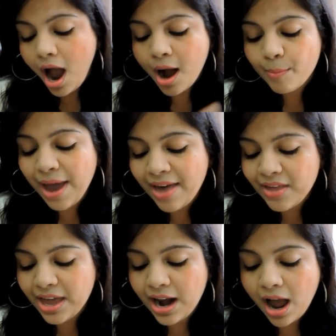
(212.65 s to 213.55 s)
um,
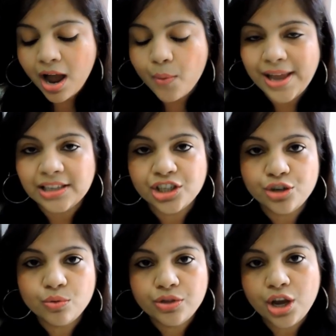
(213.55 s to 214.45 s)
and then I went
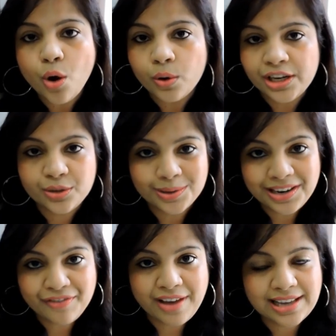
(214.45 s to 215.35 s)
to the Olay
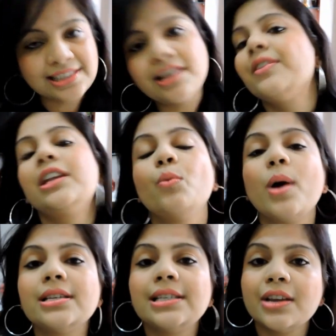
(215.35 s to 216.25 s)
Total Effects
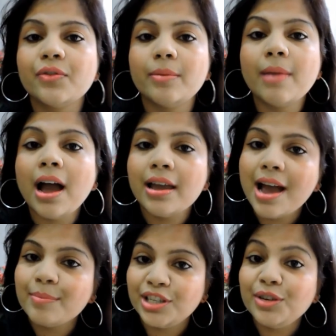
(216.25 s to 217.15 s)
7-in-1 day cream I
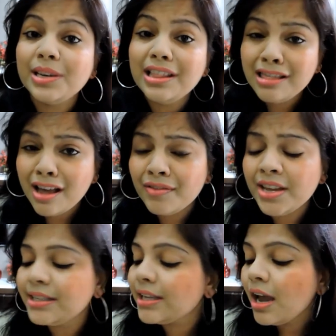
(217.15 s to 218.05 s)
absolutely love
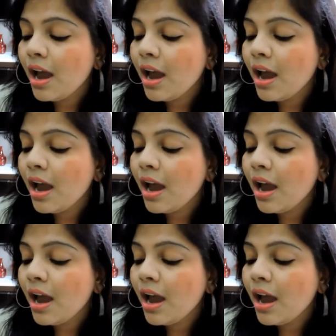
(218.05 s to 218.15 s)
this